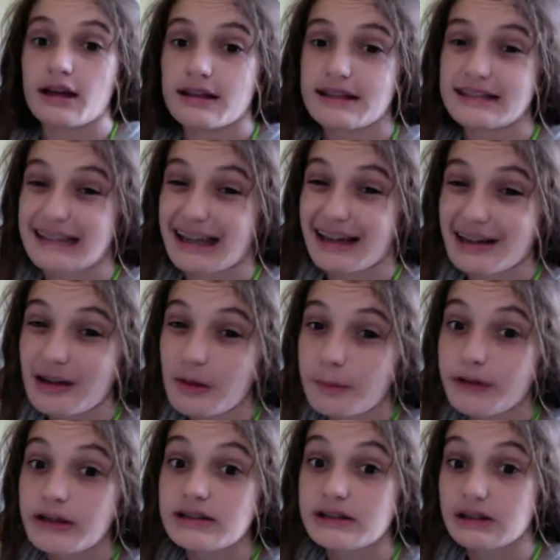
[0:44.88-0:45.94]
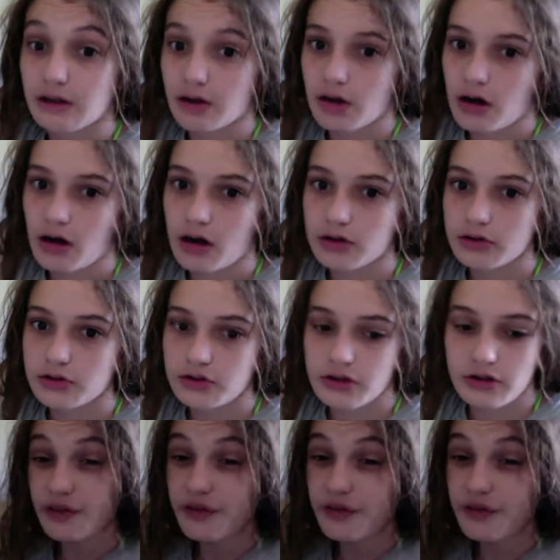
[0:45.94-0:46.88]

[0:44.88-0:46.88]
Second up is the cost.